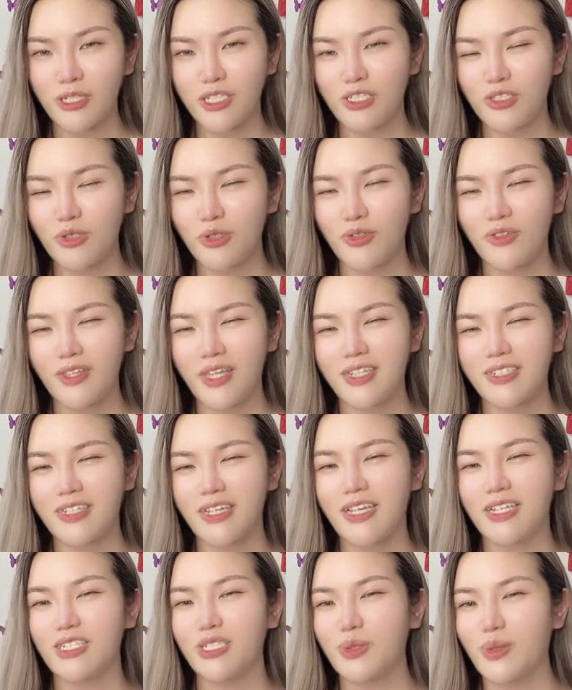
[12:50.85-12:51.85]

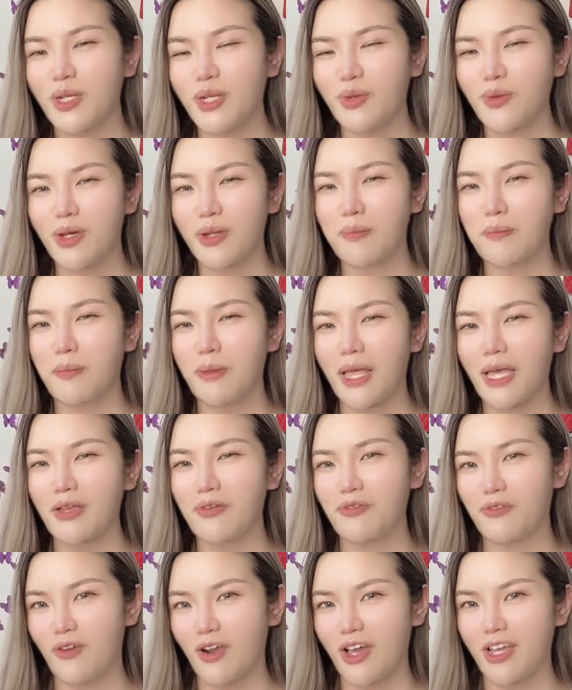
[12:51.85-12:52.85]
2021 Black
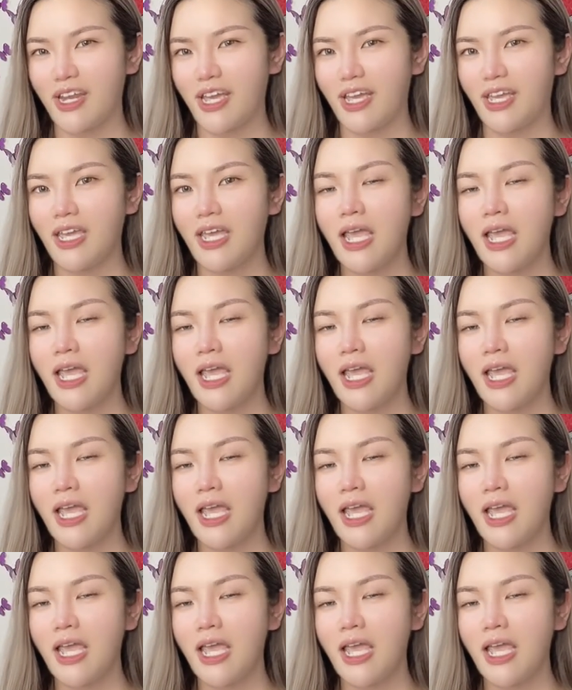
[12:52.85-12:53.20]
Friday.